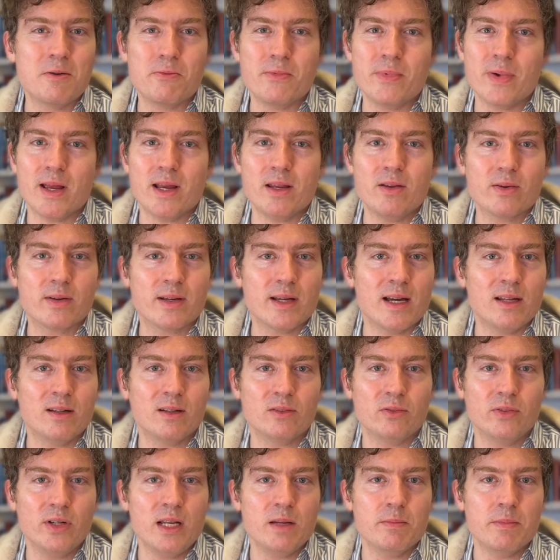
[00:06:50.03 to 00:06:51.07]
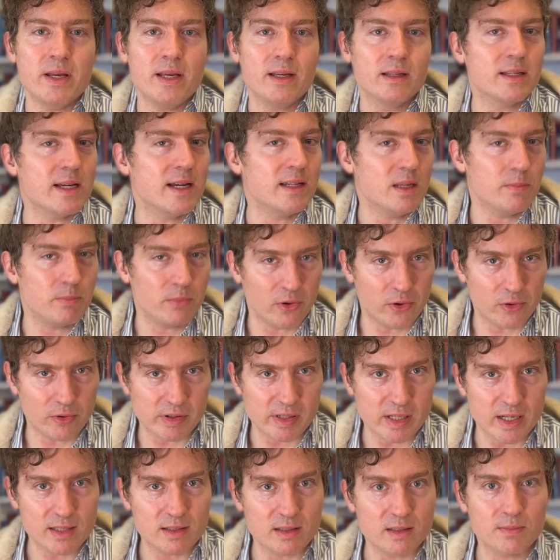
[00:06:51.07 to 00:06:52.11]
where you cannot really make any
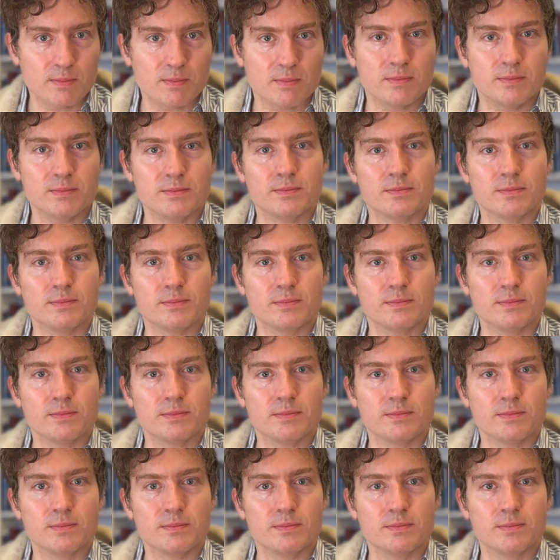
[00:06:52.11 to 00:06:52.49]
progress.